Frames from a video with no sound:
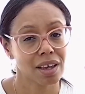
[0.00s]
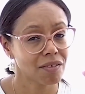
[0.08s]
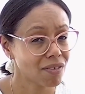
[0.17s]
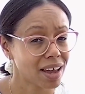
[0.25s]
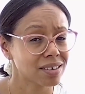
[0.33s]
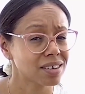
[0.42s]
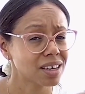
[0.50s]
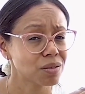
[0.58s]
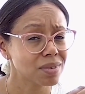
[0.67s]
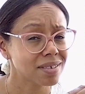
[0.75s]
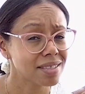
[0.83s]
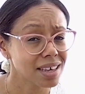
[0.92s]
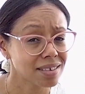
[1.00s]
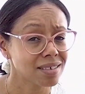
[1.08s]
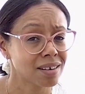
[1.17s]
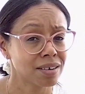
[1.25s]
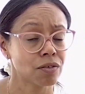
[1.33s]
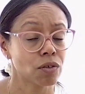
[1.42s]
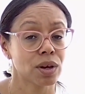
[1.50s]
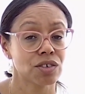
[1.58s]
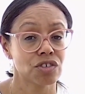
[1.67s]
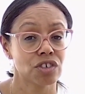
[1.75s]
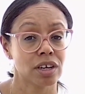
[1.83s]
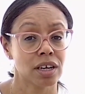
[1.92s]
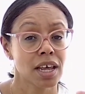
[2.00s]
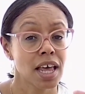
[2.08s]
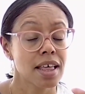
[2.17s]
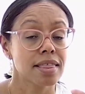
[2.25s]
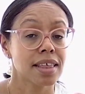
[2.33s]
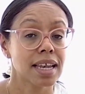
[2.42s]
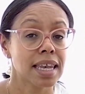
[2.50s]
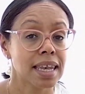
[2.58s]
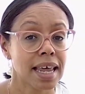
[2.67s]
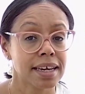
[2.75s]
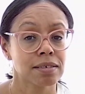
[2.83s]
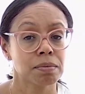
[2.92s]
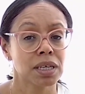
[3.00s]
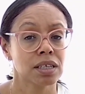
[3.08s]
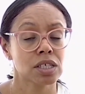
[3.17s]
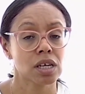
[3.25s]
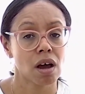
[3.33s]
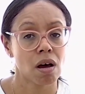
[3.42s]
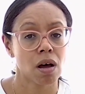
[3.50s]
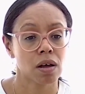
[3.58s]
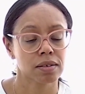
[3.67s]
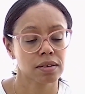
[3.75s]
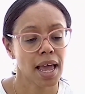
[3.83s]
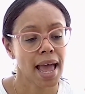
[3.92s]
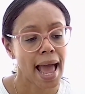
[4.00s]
In fact, it was this line of questioning that led me to ask,